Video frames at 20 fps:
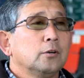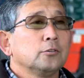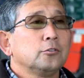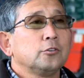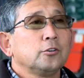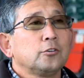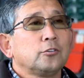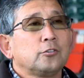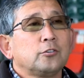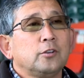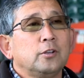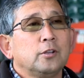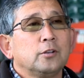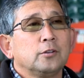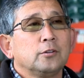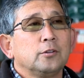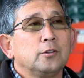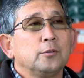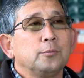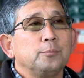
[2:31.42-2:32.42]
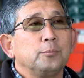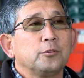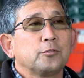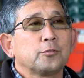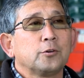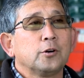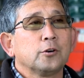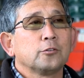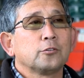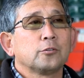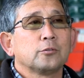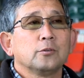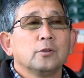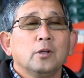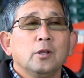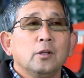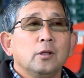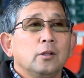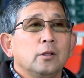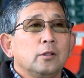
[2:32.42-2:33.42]
Oh, just seeing the, as far as
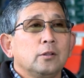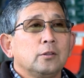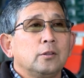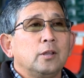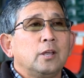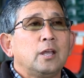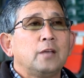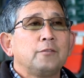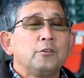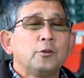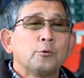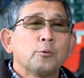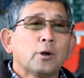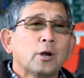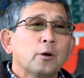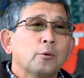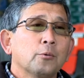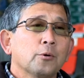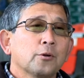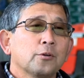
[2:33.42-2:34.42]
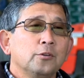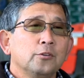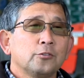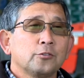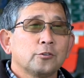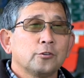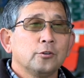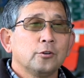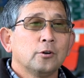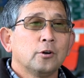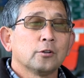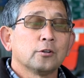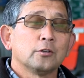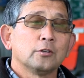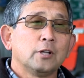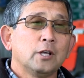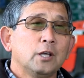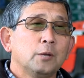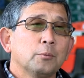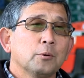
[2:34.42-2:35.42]
the heavy groundwork you used to do, all the
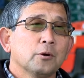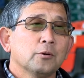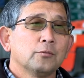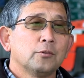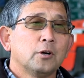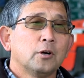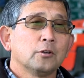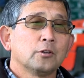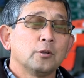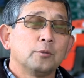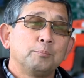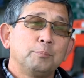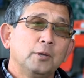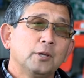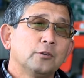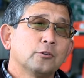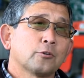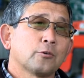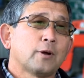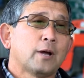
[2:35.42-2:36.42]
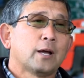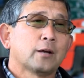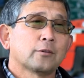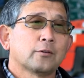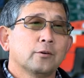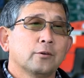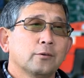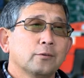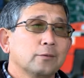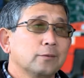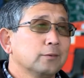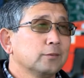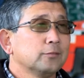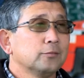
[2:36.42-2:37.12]
labor involved, the big tractors,